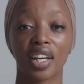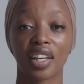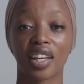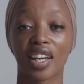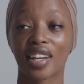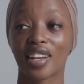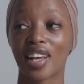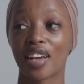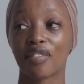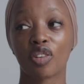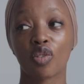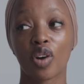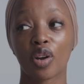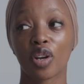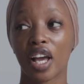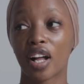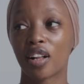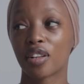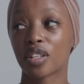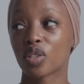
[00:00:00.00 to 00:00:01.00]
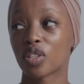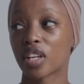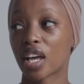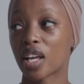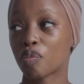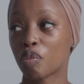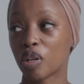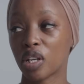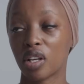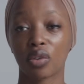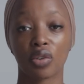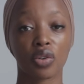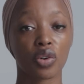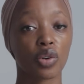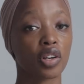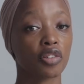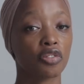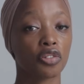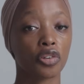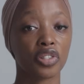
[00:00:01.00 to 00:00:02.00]
Again, everyone else had been in
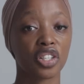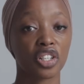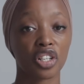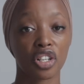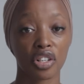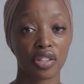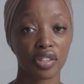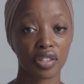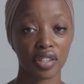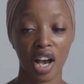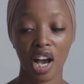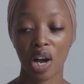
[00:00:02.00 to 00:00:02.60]
Korea for years.